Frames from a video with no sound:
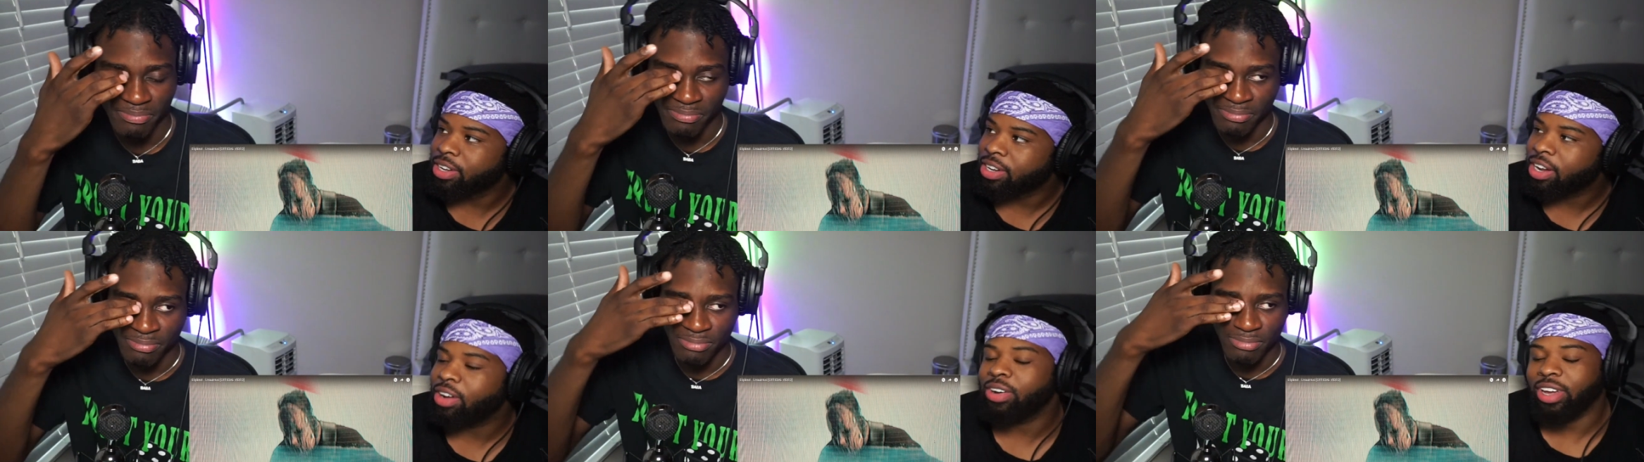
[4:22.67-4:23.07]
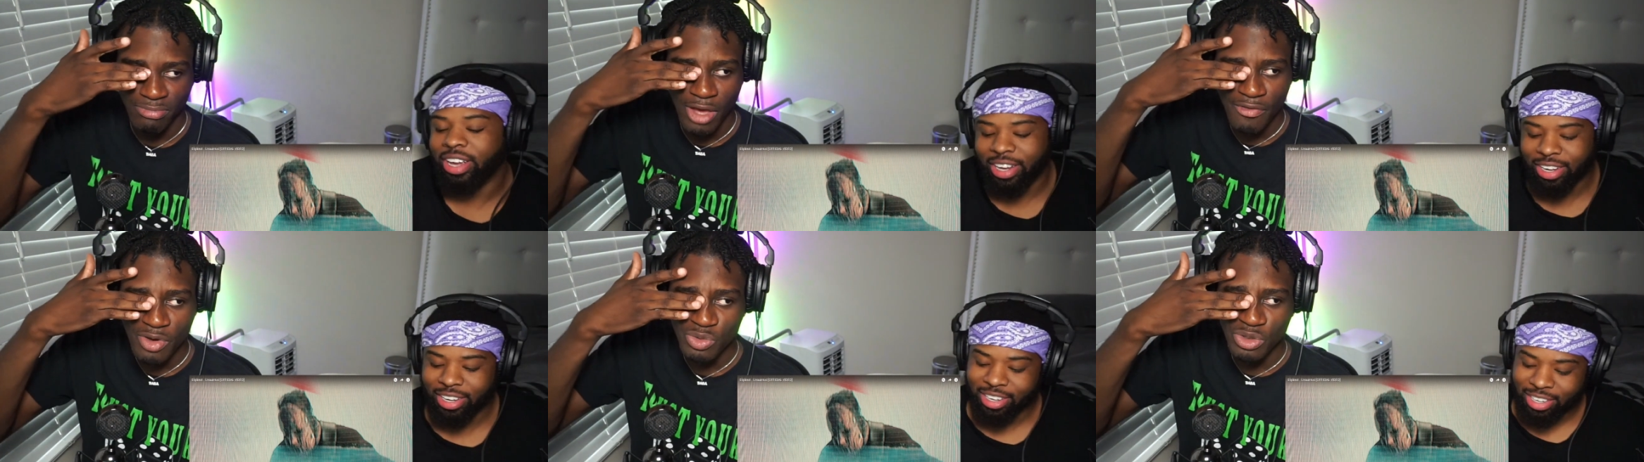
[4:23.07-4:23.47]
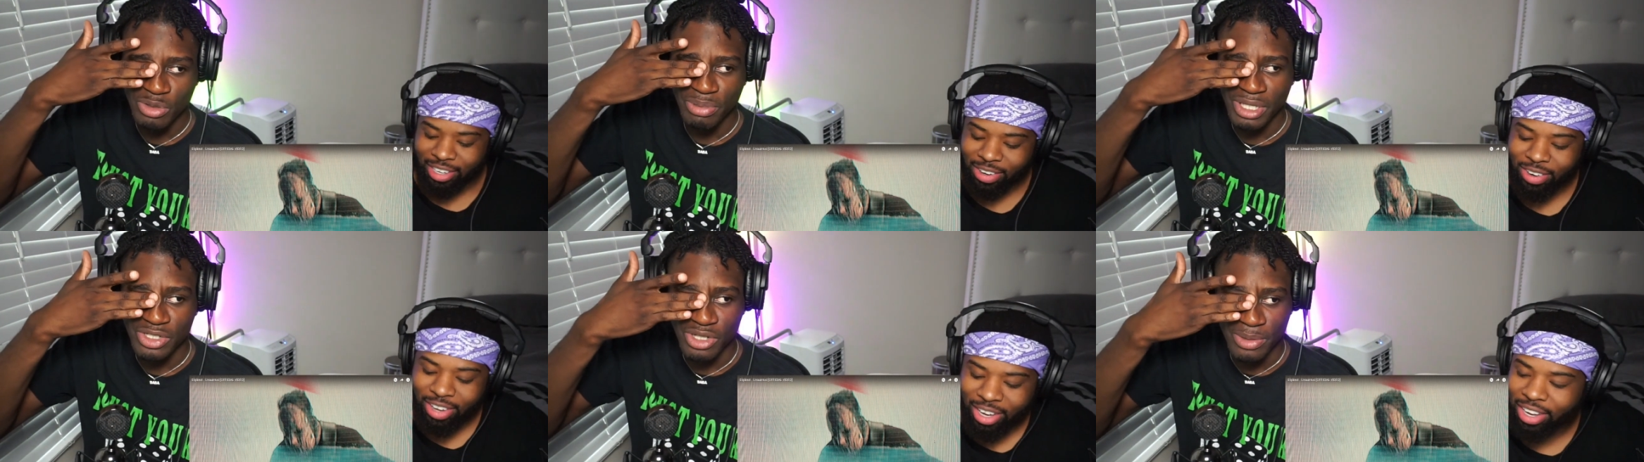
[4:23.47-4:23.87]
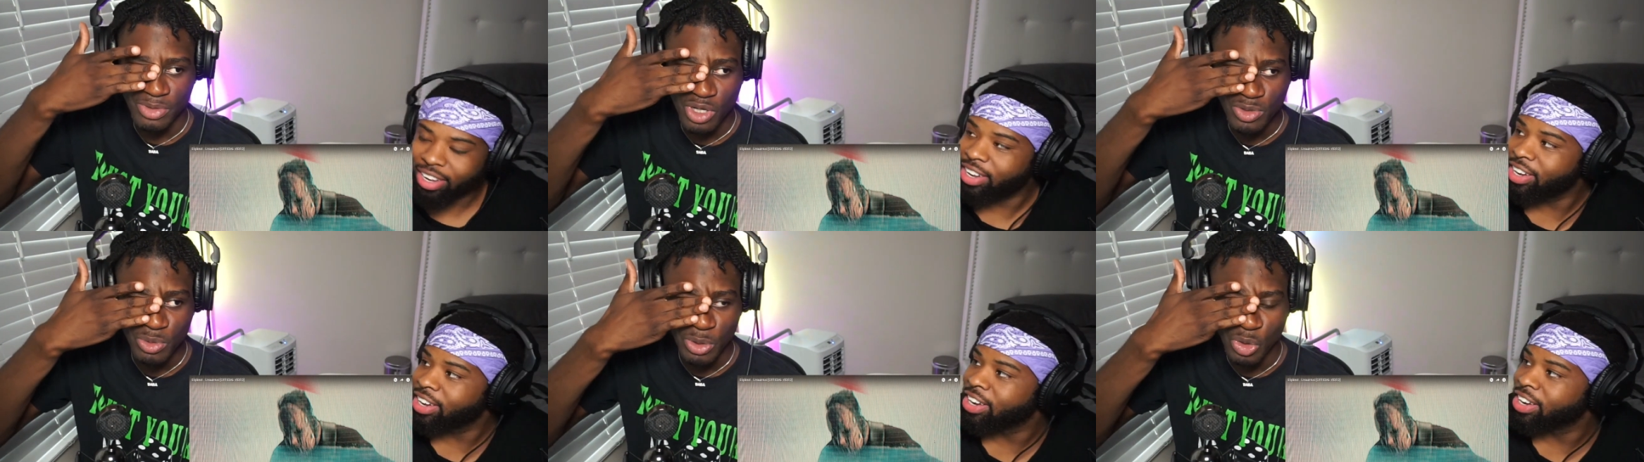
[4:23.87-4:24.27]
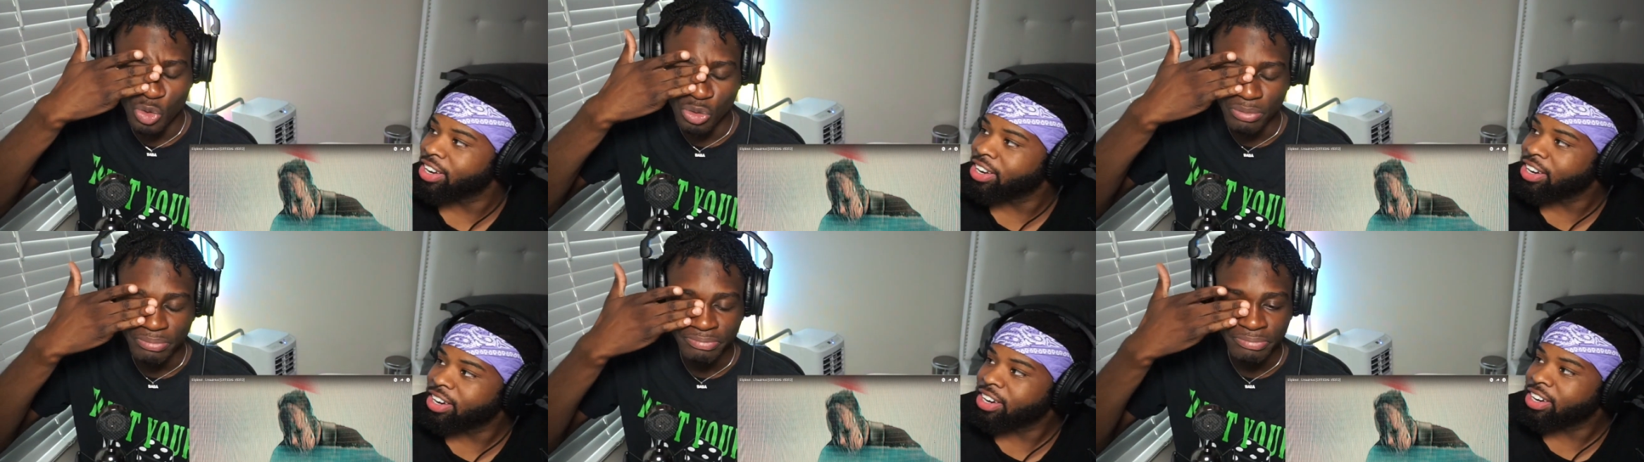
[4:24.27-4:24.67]
Speaker 1: Okay. I've always wanted to play okay. drums. Drums would be cool.
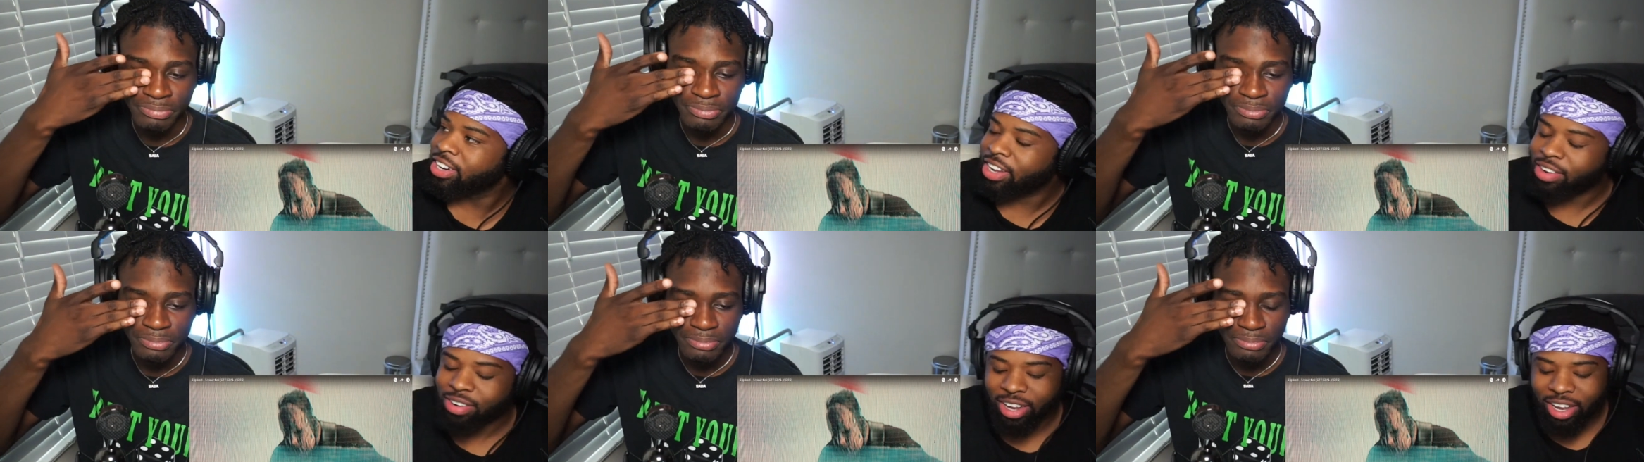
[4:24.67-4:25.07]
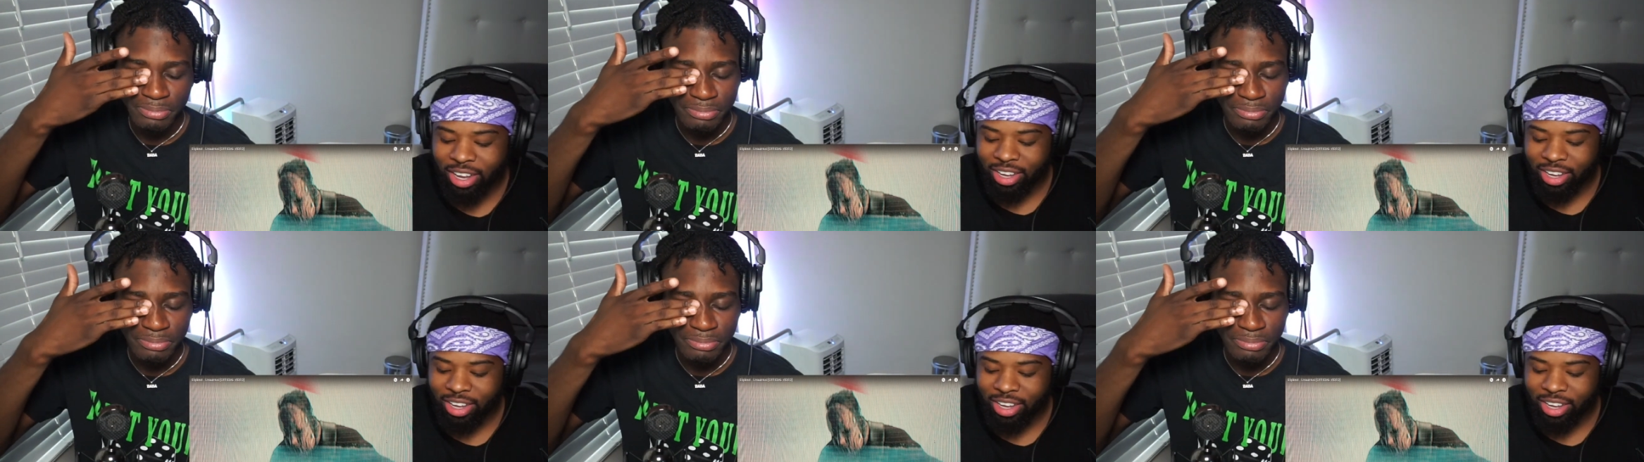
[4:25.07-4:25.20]
Okay.